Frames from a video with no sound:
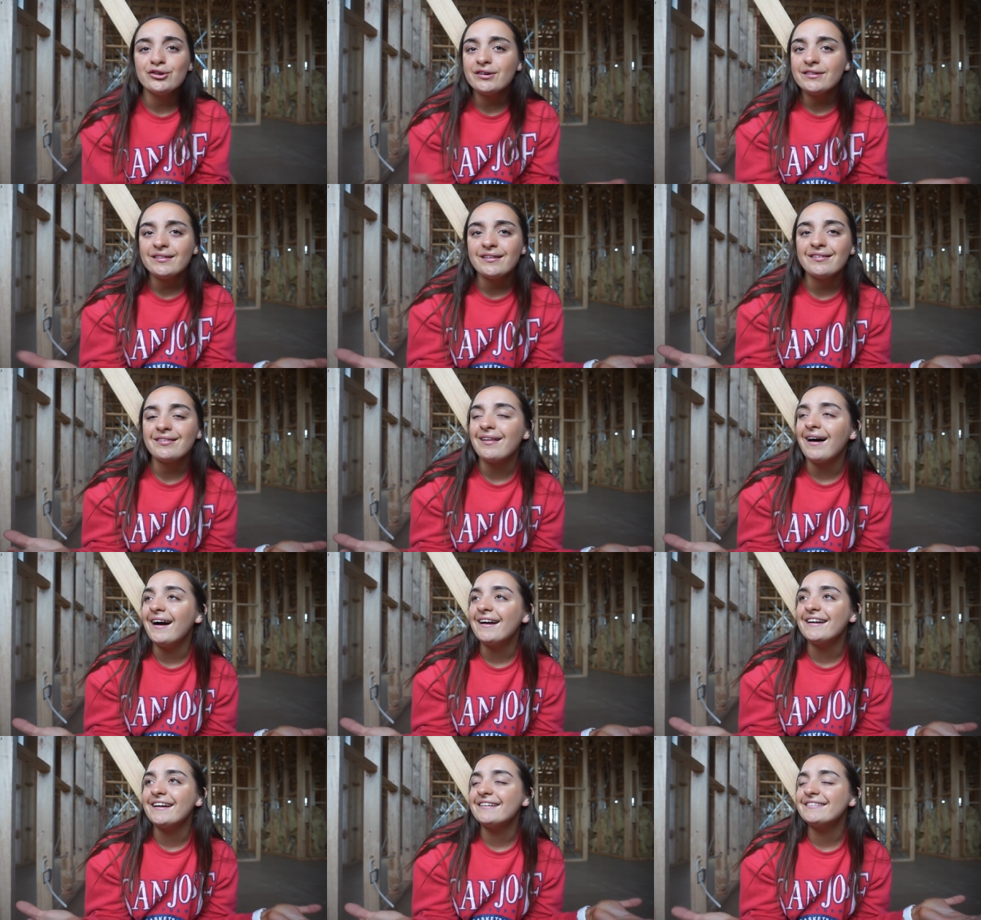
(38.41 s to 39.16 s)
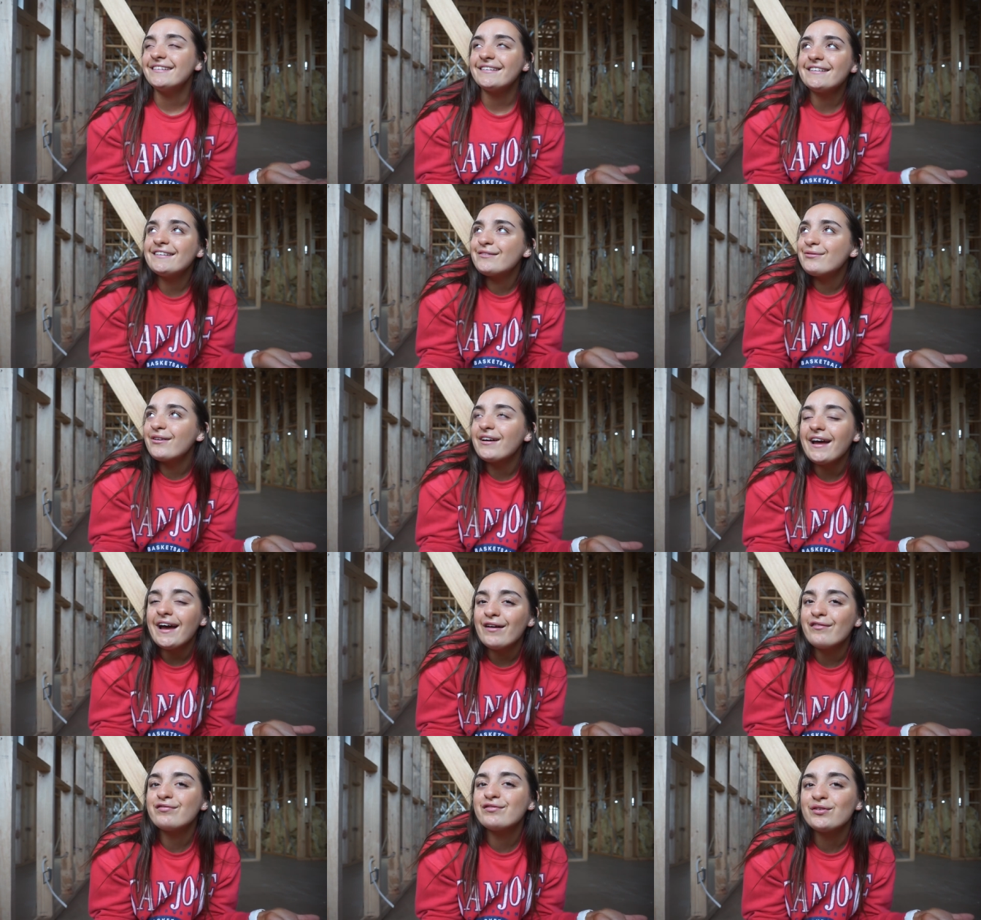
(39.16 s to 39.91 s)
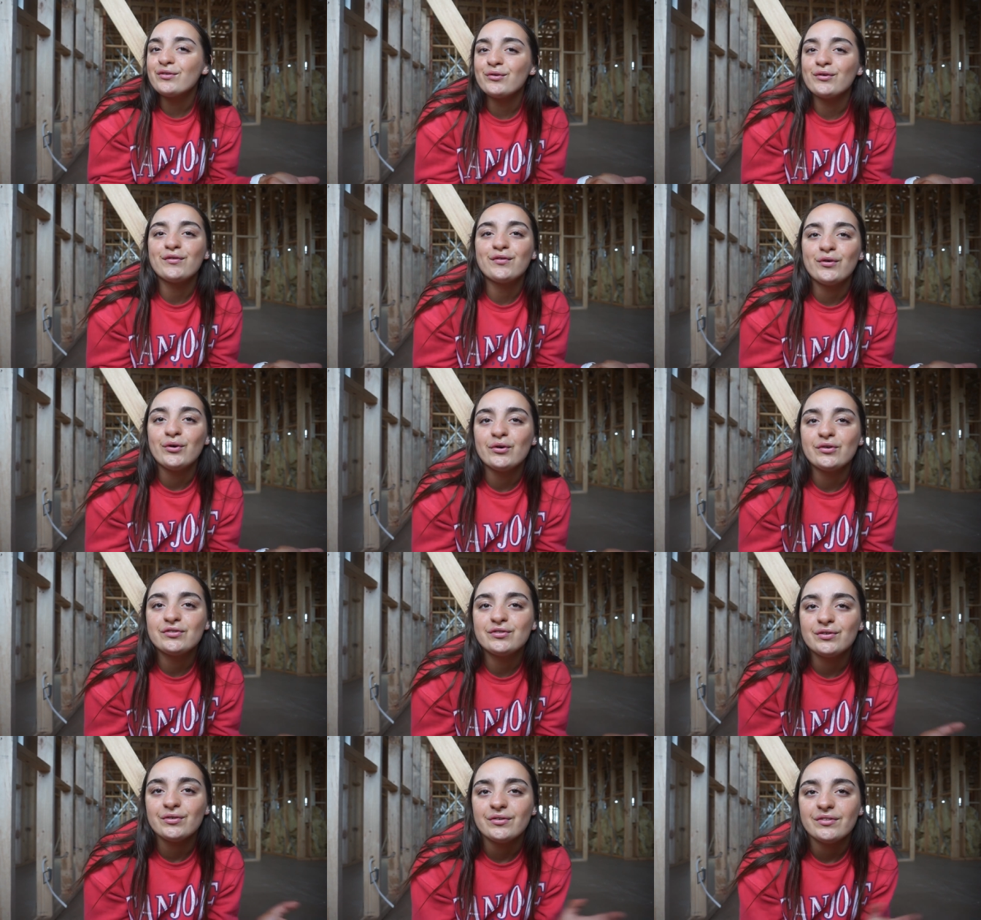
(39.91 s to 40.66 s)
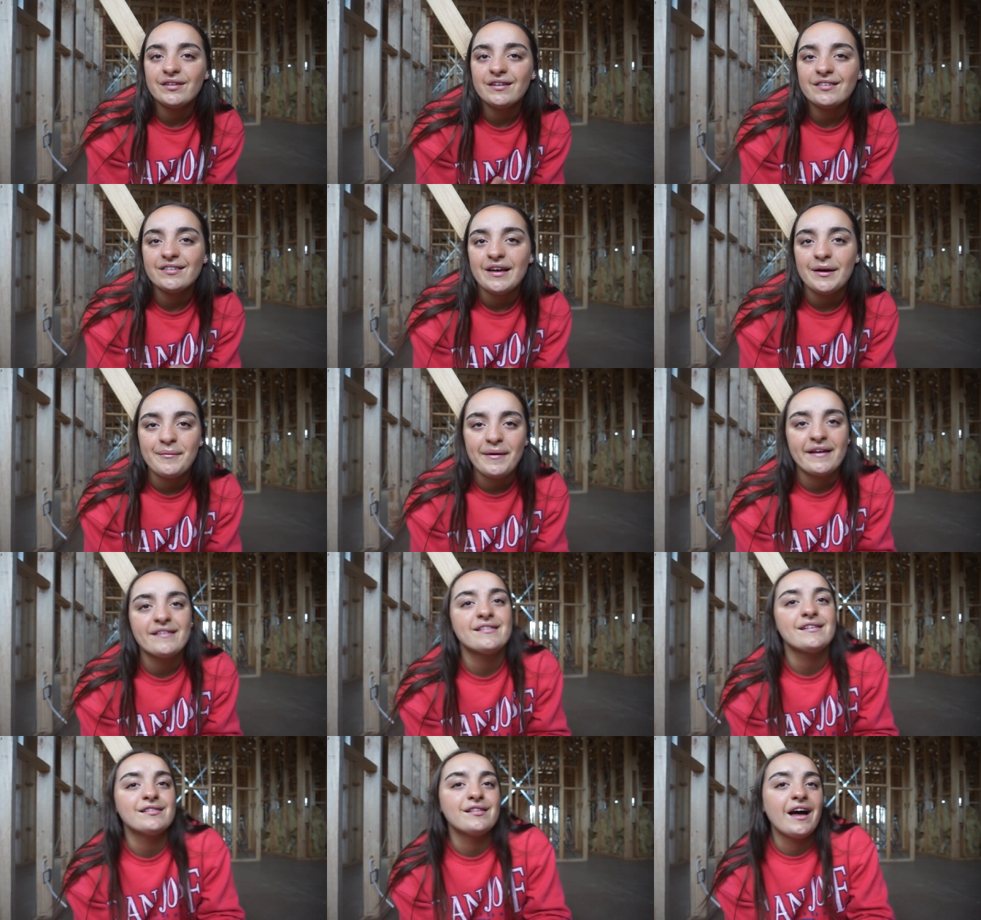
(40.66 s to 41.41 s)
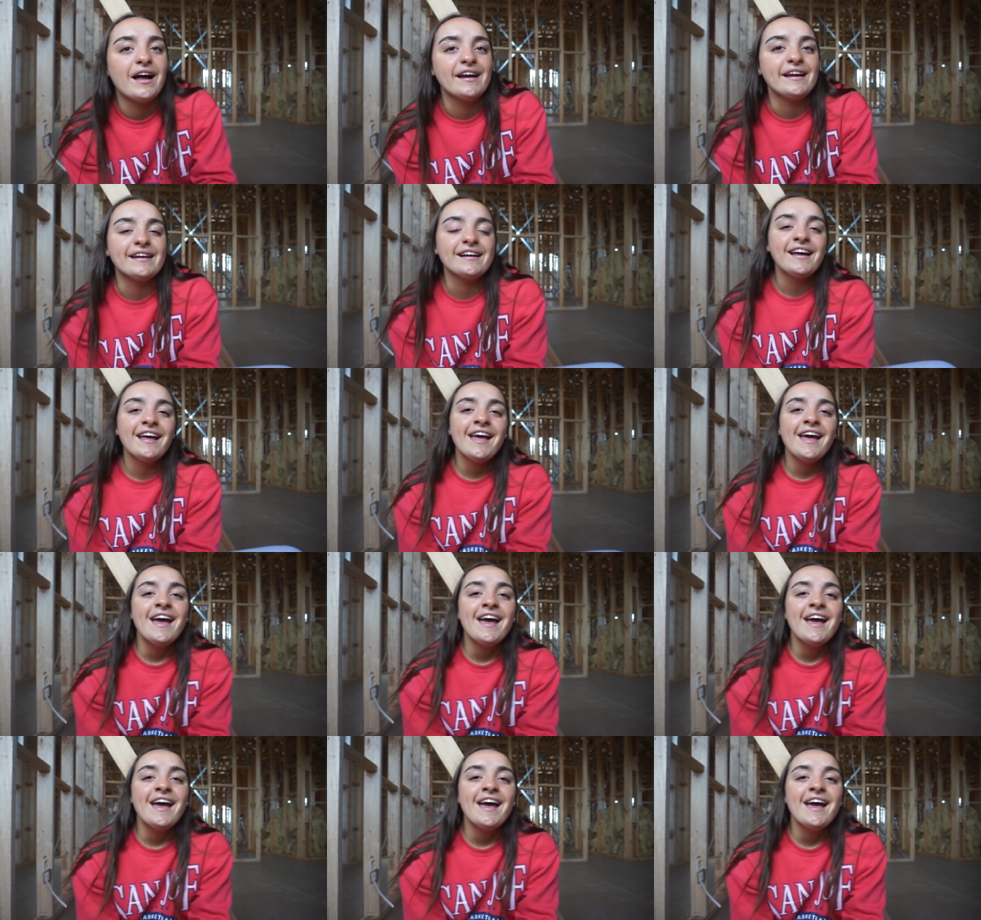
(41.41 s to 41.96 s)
Look at this lighting. This is what I have to look forward to, this amazing lighting.